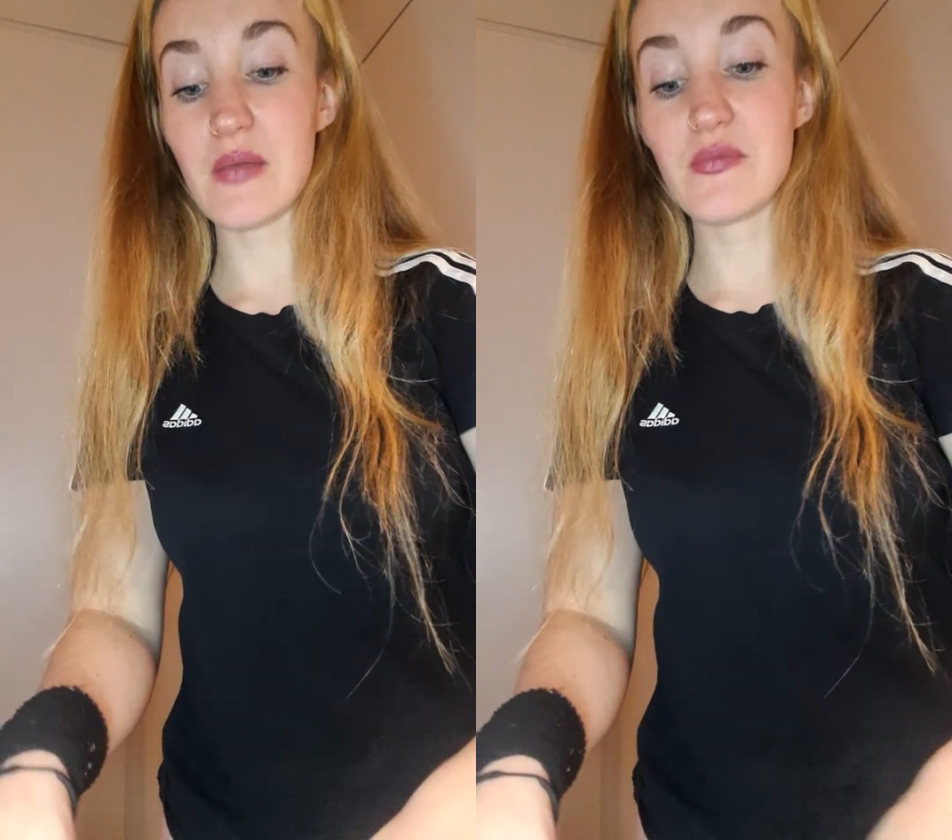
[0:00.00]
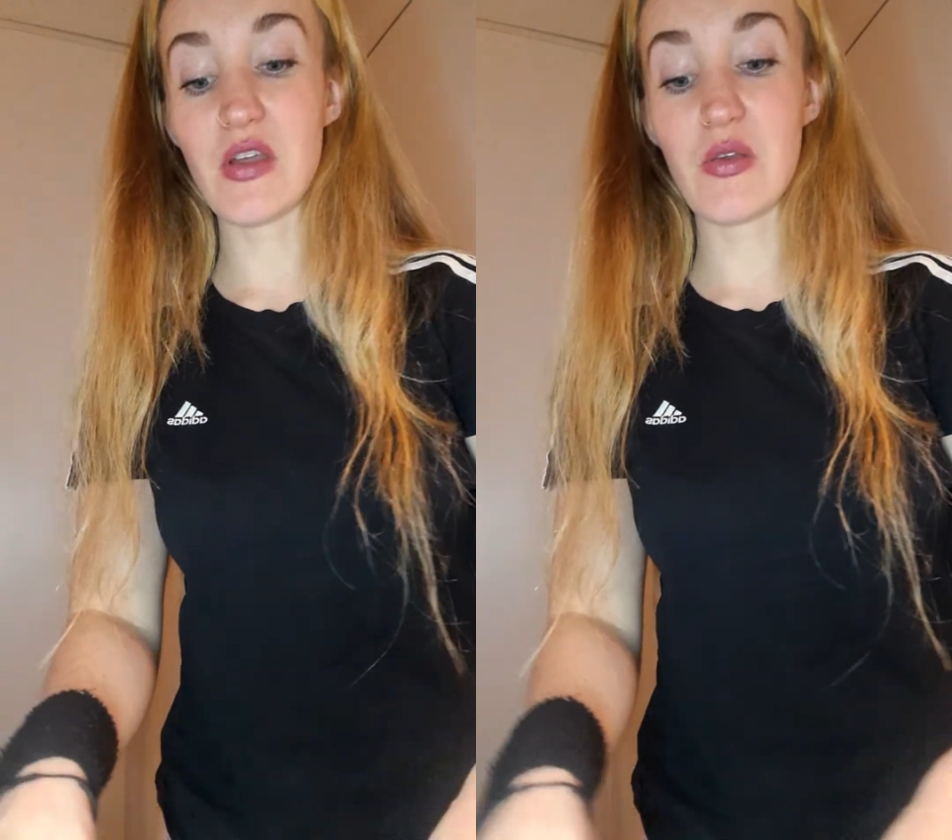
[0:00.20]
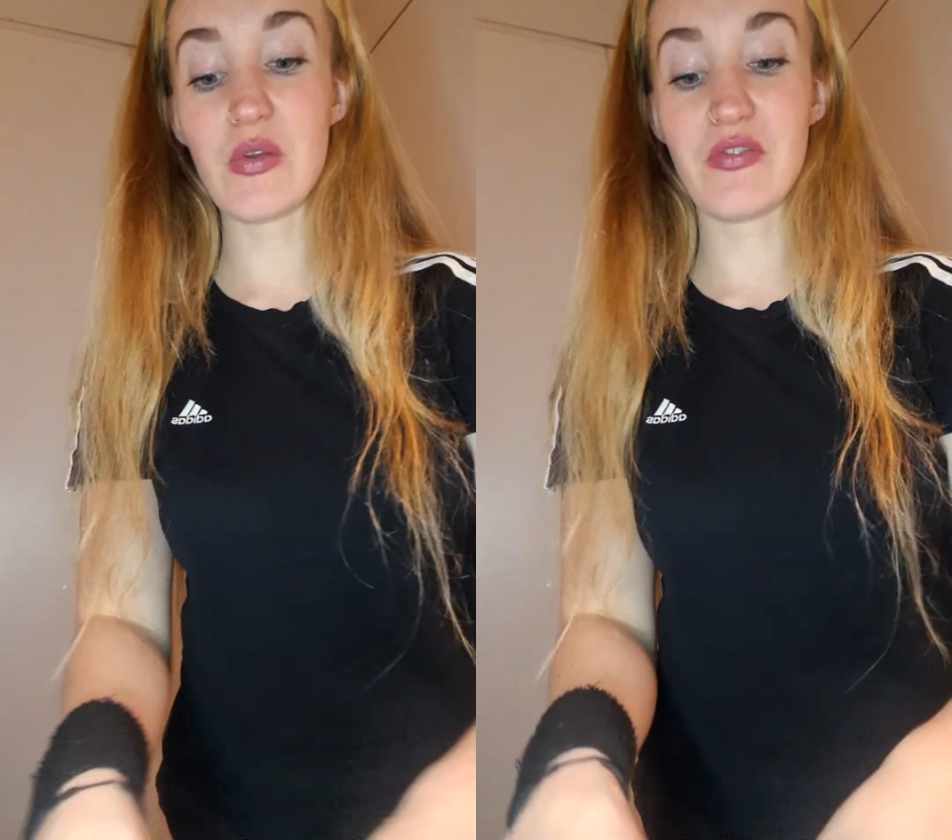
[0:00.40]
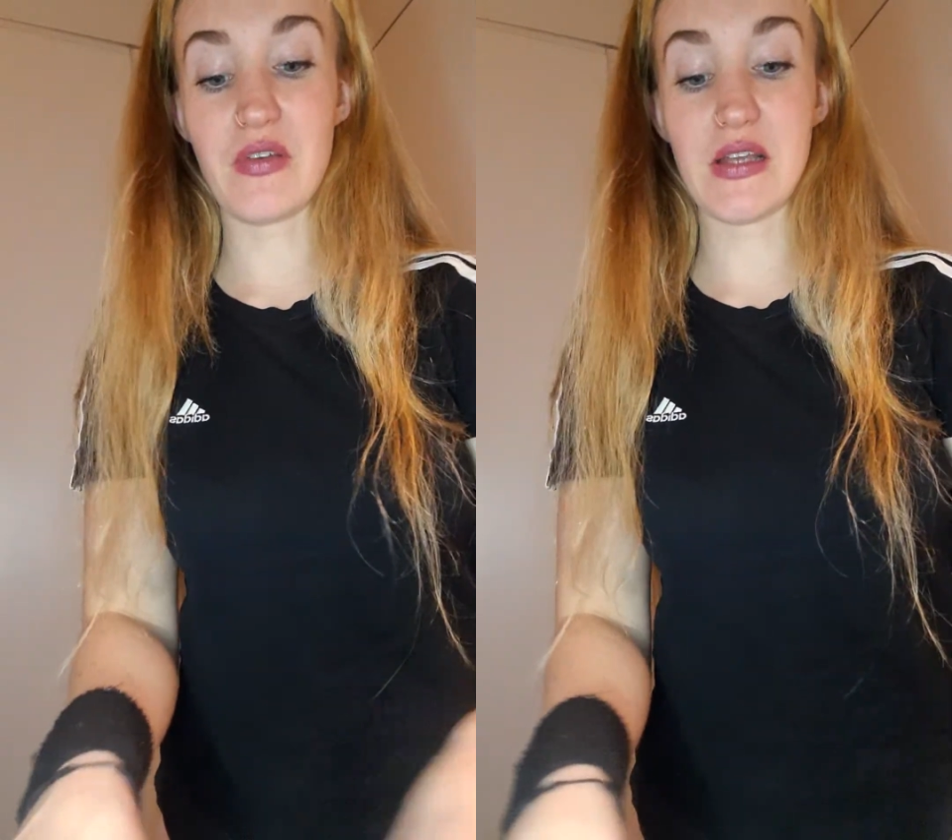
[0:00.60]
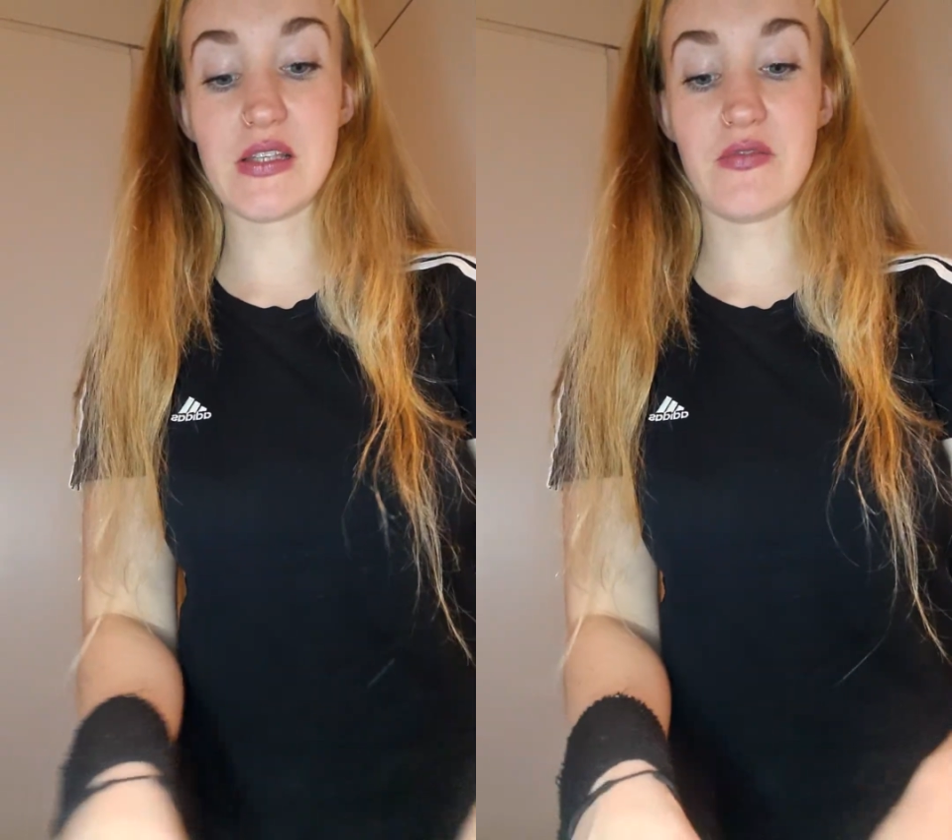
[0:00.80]
very
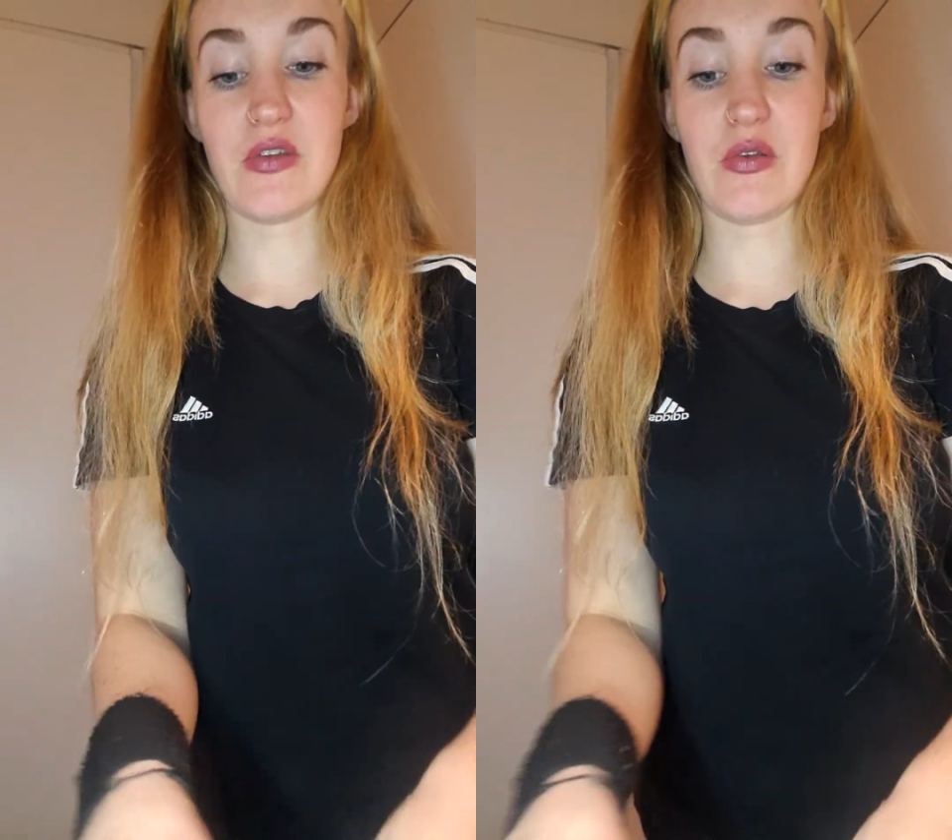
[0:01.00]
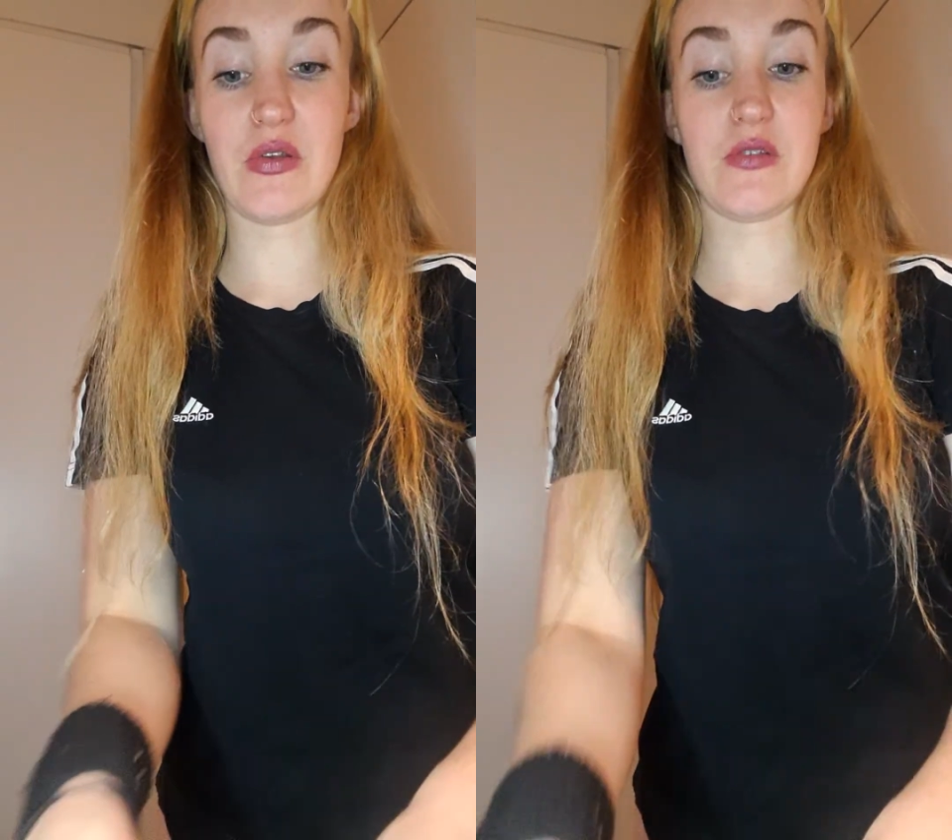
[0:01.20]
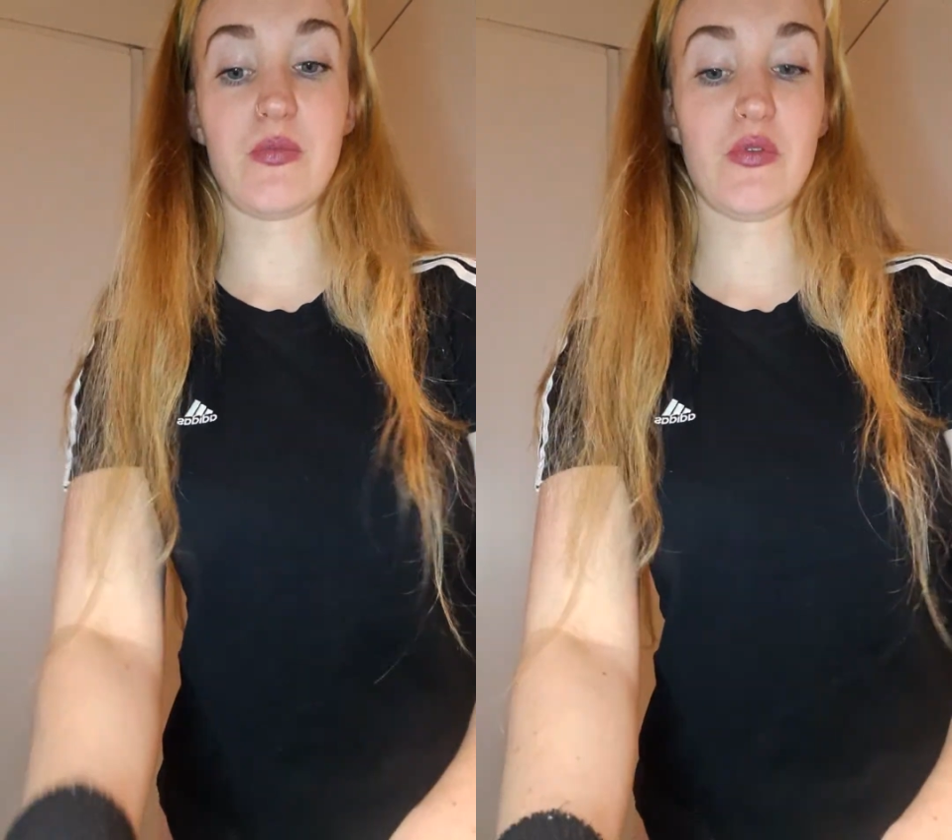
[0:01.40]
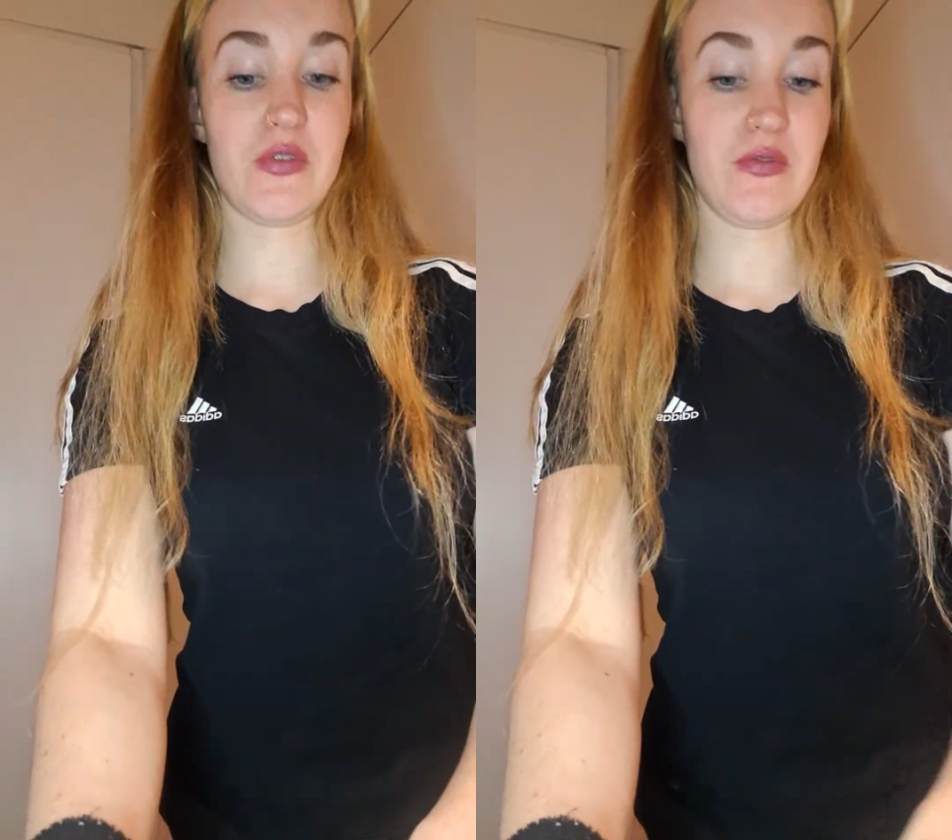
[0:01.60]
fast and very explosive